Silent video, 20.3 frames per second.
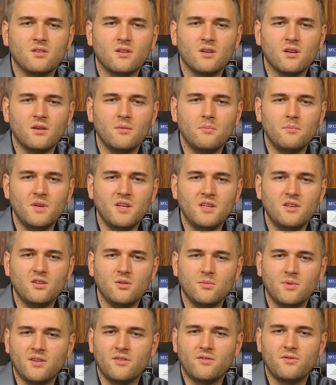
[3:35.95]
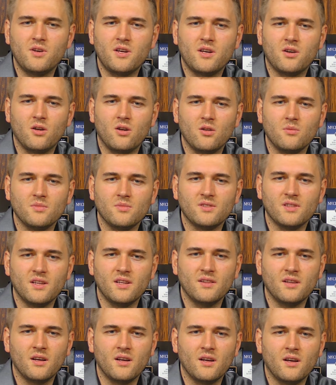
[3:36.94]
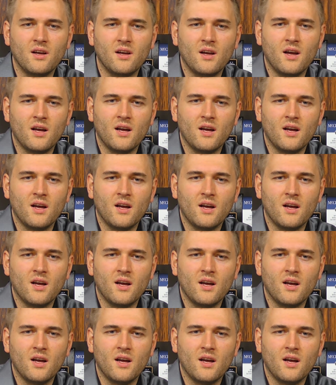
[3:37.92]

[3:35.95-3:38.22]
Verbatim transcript: the medium in three columns, and the